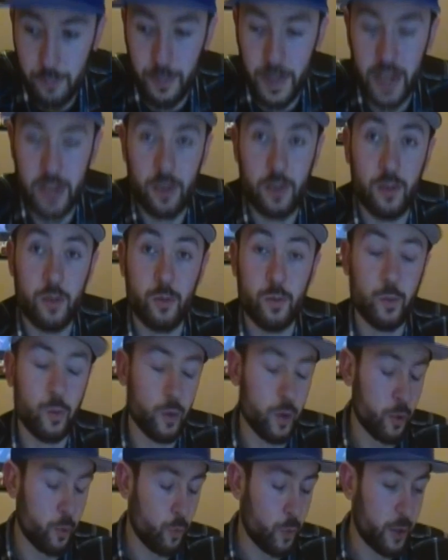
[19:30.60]
better, a,
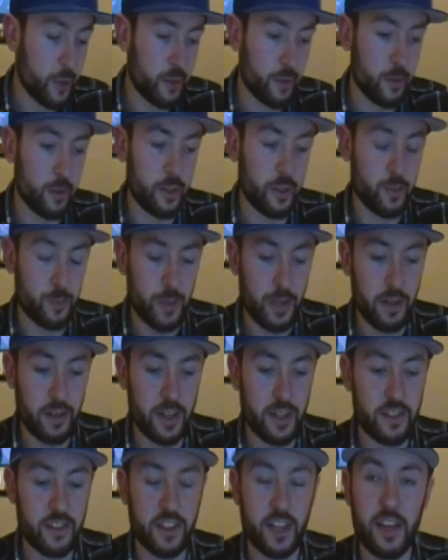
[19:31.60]
a, weirder
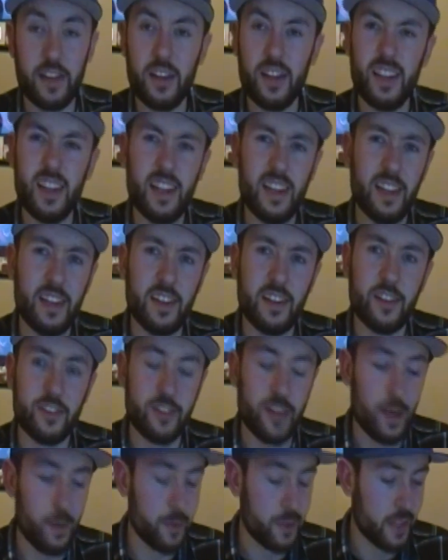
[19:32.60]
experience. And I think they did a good
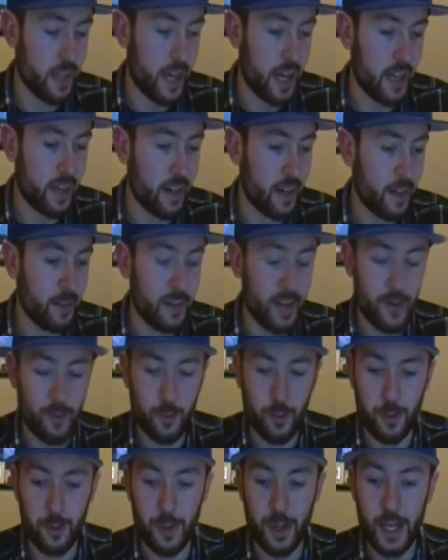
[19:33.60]
job with that. I
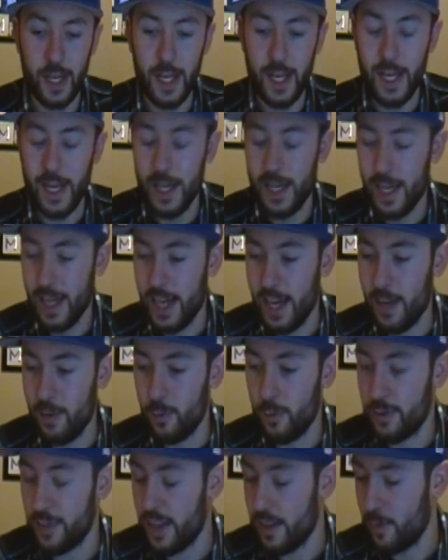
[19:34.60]
never a,
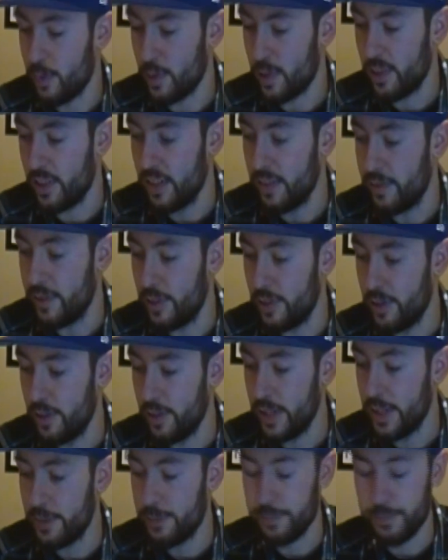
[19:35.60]
was able to even
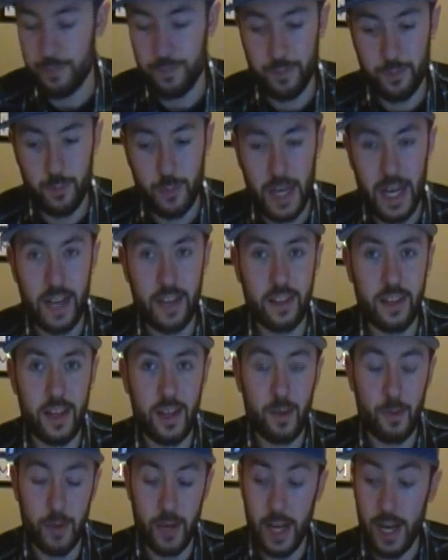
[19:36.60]
do it back
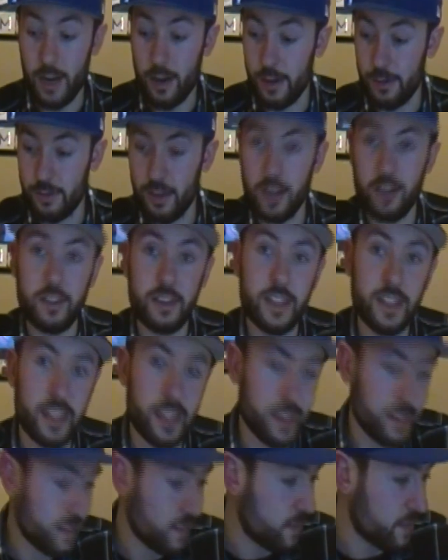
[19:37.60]
then, and now I finally
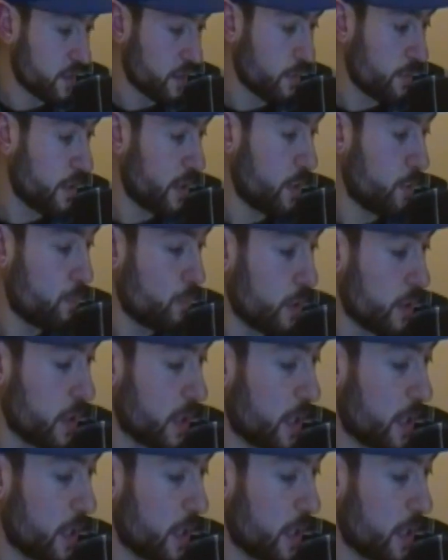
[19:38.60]
did it. So I was like, well, why